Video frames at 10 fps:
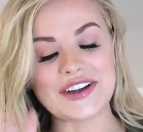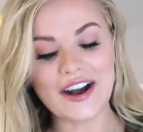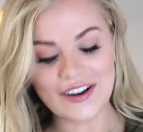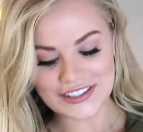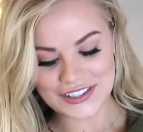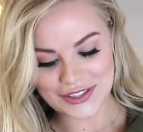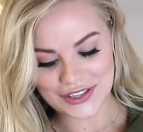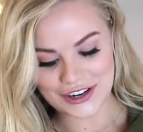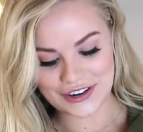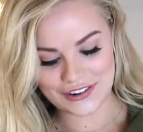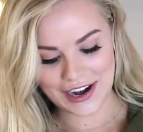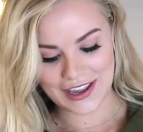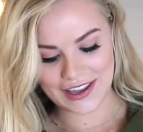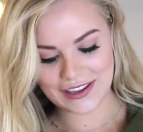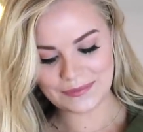So now onto the
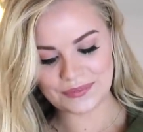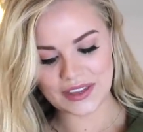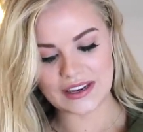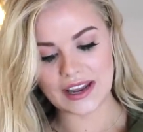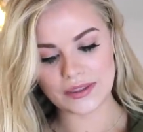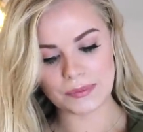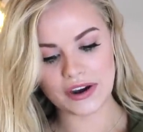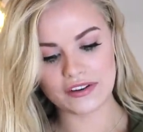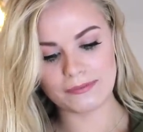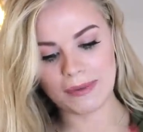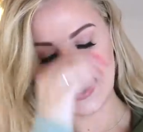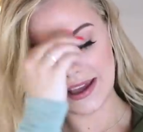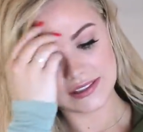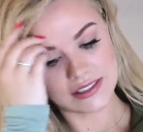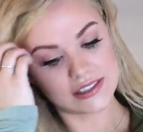gray. Another pair of
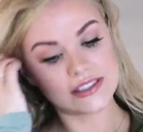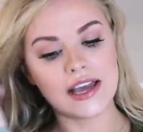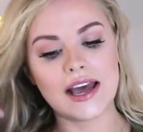pants,